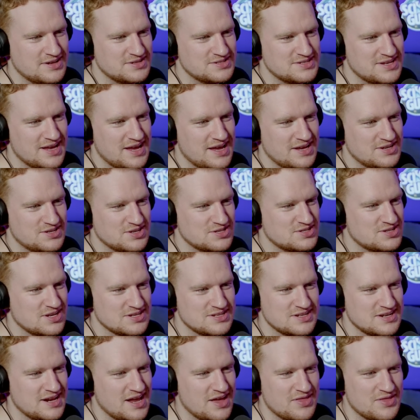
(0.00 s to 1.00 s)
It it just
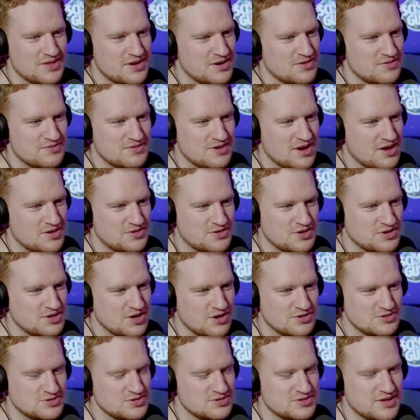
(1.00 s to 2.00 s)
doesn't let the uh, the
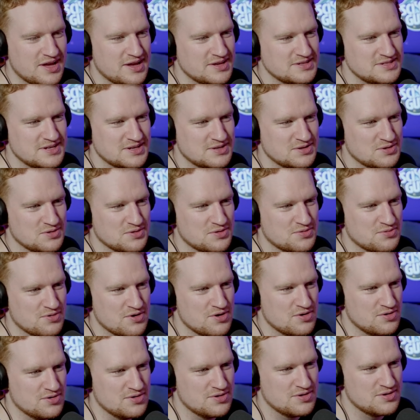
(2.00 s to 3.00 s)
don't do that signal
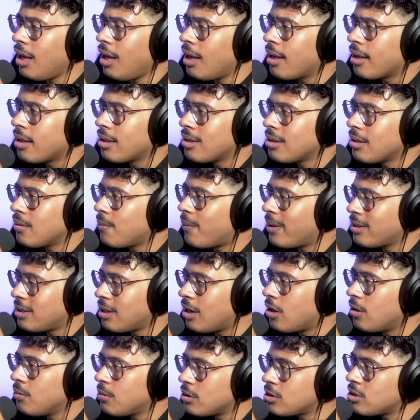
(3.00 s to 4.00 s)
through. Yeah, by
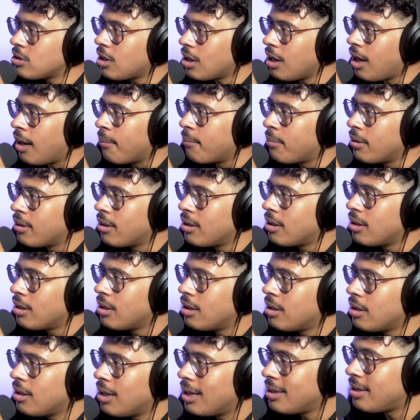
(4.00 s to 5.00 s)
telling them to shut up.
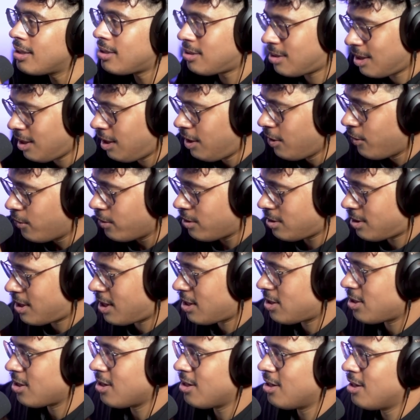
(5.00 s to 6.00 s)
No, at the signal
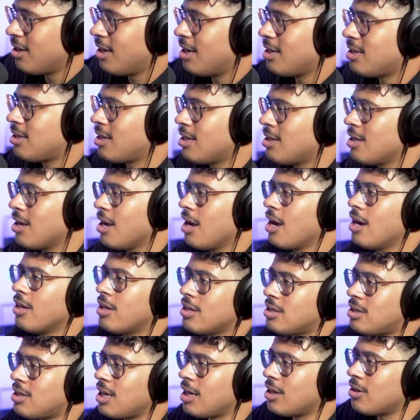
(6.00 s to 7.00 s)
station. No, it says, the
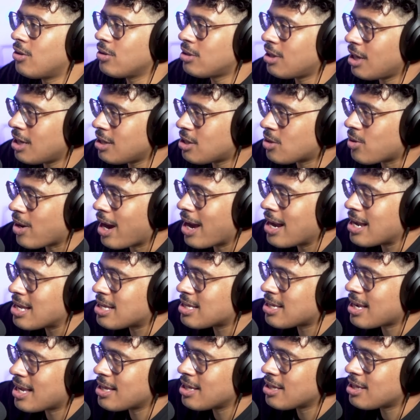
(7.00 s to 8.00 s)
signals. Like, it's trying no,
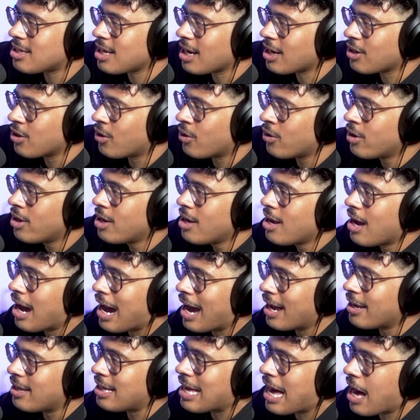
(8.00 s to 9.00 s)
to send the signal, no.
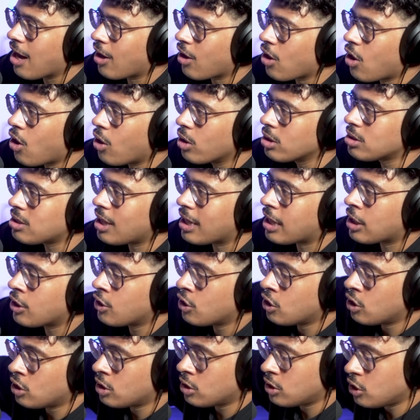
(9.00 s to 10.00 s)
and the alcohol is
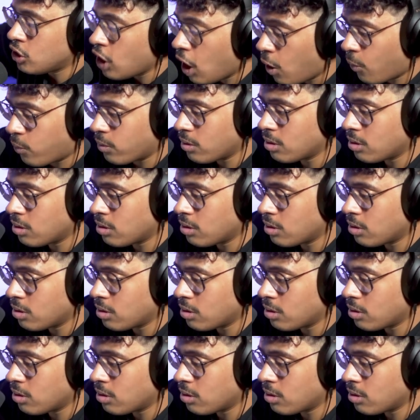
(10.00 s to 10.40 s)
like, no.